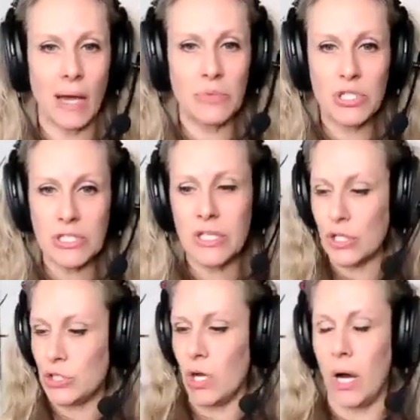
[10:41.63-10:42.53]
I'm just going
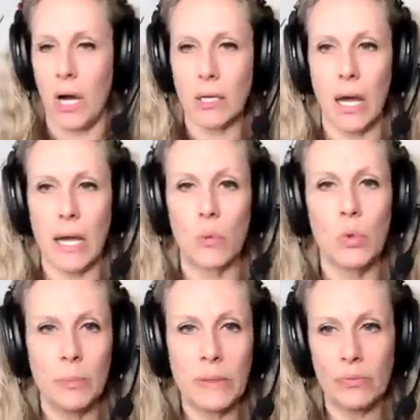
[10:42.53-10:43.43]
to talk. I
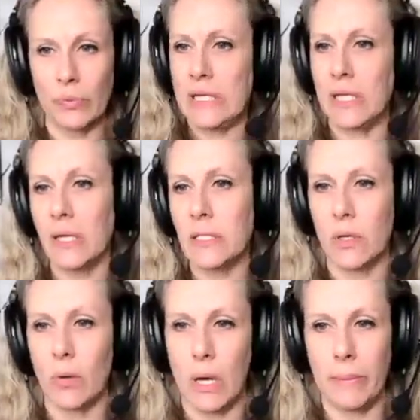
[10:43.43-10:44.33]
will be reading,
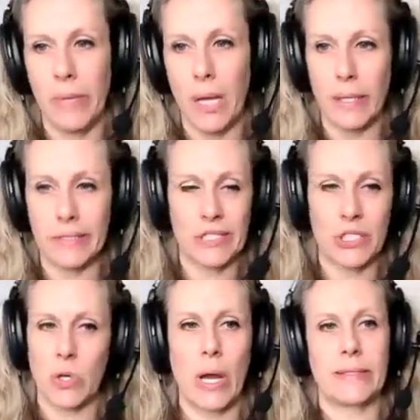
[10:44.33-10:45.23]
so I'm not
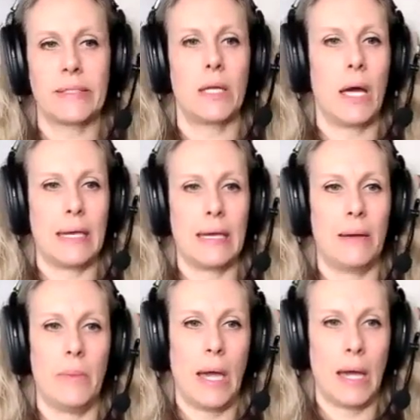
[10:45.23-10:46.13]
distracted. I
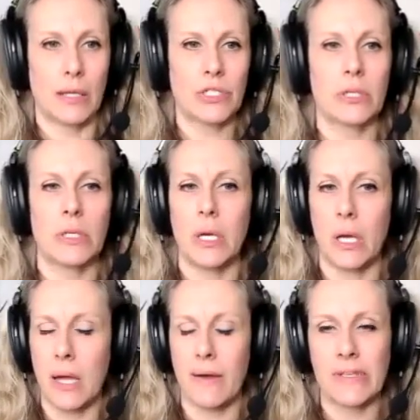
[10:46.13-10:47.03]

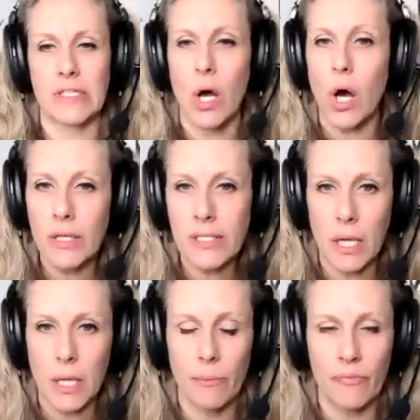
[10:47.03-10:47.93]
have this all
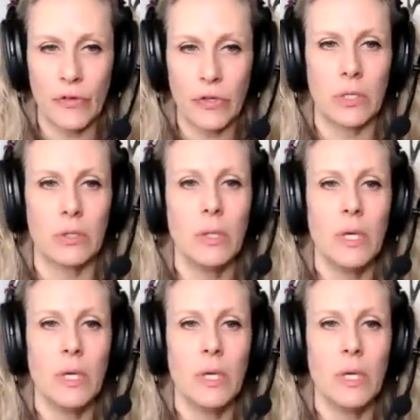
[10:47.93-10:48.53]
set up for you.